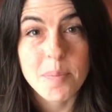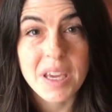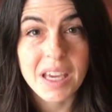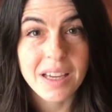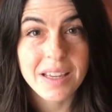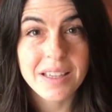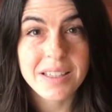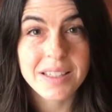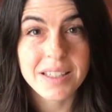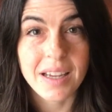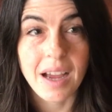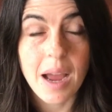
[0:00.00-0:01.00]

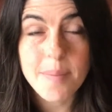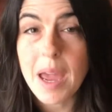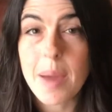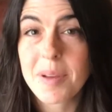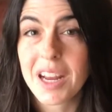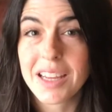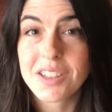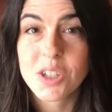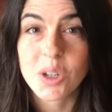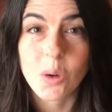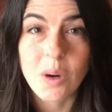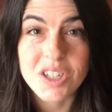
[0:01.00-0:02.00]
Because I'm happy to answer
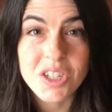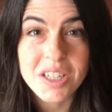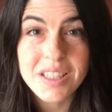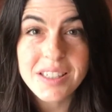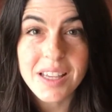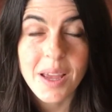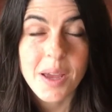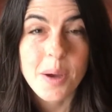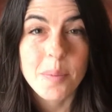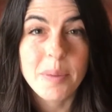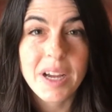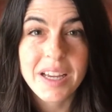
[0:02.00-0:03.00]
your questions,
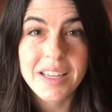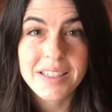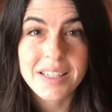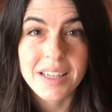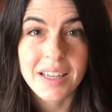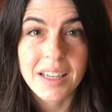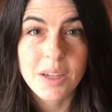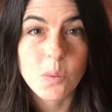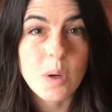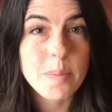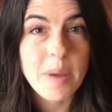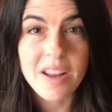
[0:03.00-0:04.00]
but it
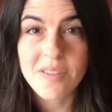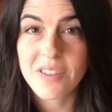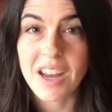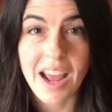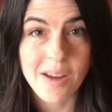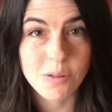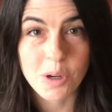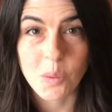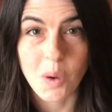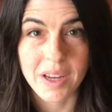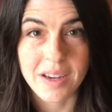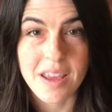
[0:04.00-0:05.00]
would benefit
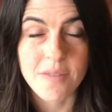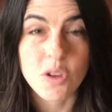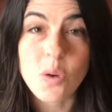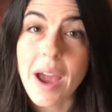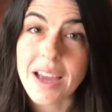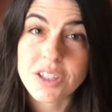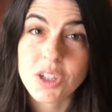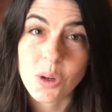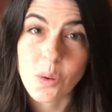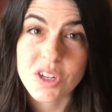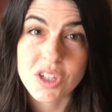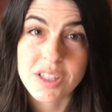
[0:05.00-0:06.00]
everyone if you ask your
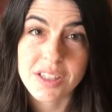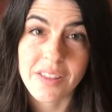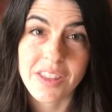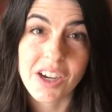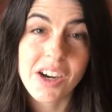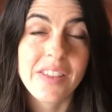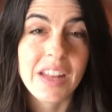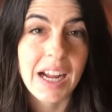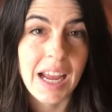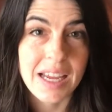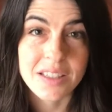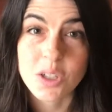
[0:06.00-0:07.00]
questions on there and then I
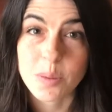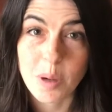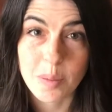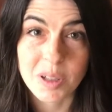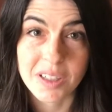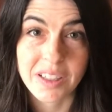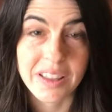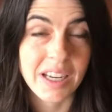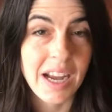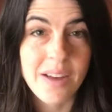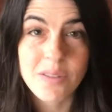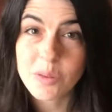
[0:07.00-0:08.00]
answer publicly.
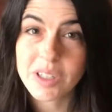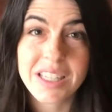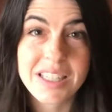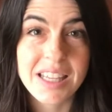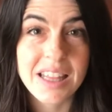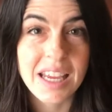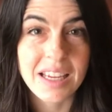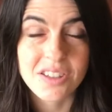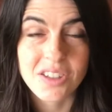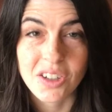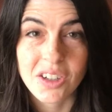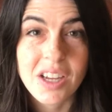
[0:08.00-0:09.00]
Then everyone can see the
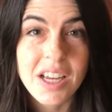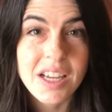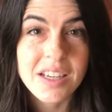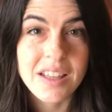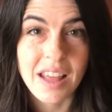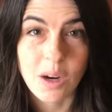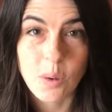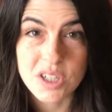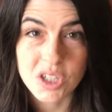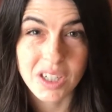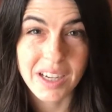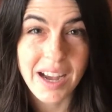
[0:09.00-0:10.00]
answer to that
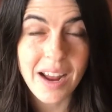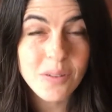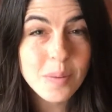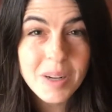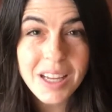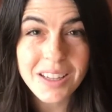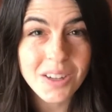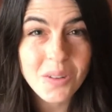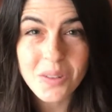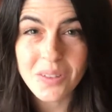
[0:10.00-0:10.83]
question. And everybody,